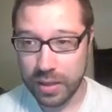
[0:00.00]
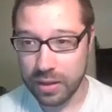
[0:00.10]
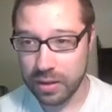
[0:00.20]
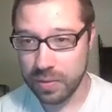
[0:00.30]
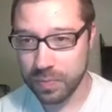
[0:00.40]

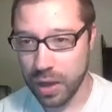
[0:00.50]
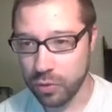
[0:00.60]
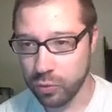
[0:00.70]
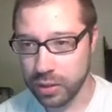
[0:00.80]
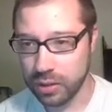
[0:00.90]
a
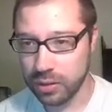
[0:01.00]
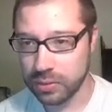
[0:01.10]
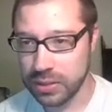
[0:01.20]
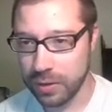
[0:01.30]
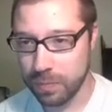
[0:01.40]

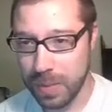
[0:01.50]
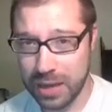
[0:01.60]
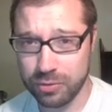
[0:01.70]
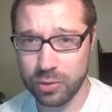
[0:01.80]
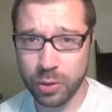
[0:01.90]
real tough
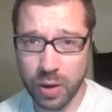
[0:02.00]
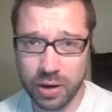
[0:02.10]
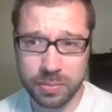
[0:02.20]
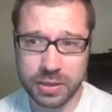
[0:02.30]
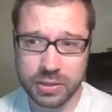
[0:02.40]
mana
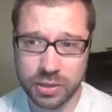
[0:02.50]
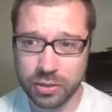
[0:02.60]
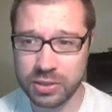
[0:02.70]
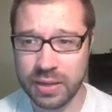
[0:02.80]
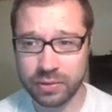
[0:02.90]
requirement. You
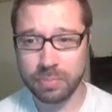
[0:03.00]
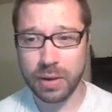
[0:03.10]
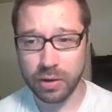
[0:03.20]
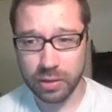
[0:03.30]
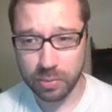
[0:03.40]
just have to
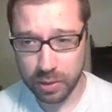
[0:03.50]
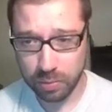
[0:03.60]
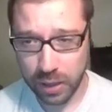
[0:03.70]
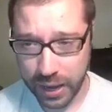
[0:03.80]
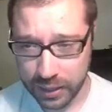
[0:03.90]
barely be
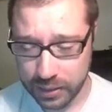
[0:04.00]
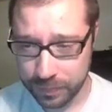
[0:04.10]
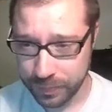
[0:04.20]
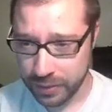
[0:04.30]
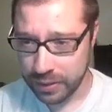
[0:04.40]
black,
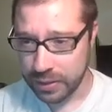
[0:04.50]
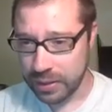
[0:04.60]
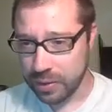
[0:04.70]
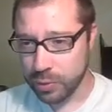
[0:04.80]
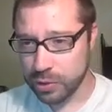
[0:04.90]

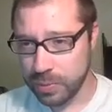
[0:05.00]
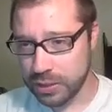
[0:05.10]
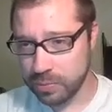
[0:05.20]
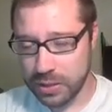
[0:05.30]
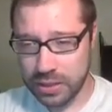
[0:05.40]
which
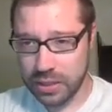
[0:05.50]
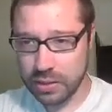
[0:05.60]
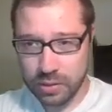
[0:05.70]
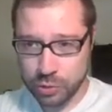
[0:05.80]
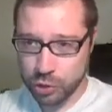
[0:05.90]
makes me think
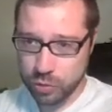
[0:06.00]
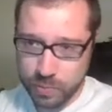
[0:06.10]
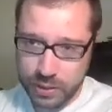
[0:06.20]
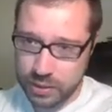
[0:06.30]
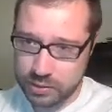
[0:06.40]
that this should
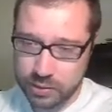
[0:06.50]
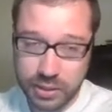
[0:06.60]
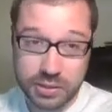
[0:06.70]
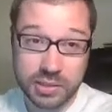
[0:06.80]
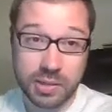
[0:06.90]
be
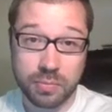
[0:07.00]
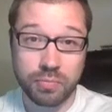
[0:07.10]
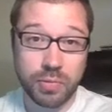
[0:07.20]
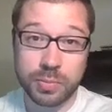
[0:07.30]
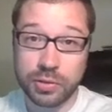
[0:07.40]
in some
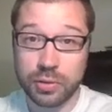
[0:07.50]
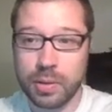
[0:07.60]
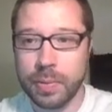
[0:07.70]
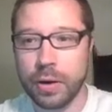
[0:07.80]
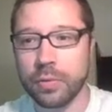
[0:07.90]
absurdly
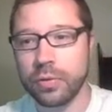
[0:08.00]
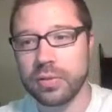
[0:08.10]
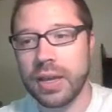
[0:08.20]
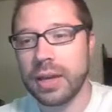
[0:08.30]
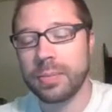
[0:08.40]
powerful
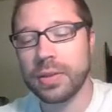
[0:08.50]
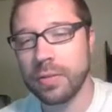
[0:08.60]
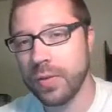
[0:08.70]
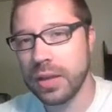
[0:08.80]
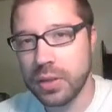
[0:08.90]
deck. But the
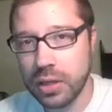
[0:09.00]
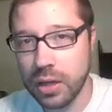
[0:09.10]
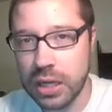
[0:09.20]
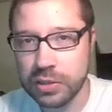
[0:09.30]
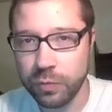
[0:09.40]
fact that it
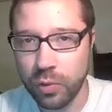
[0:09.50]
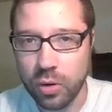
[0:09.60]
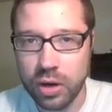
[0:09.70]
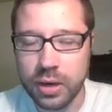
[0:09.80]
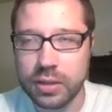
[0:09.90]
costs
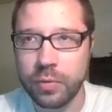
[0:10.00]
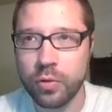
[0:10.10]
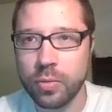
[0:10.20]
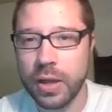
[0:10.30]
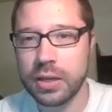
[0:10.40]
4 and the
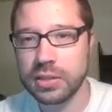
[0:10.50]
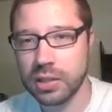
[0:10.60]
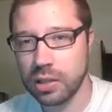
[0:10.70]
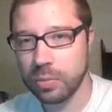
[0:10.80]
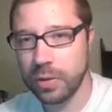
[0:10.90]
format is a
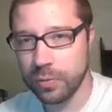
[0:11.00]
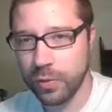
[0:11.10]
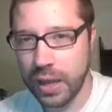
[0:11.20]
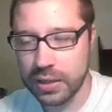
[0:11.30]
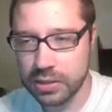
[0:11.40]
little bit
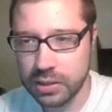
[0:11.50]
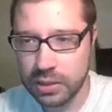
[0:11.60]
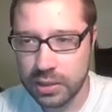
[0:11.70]
fast,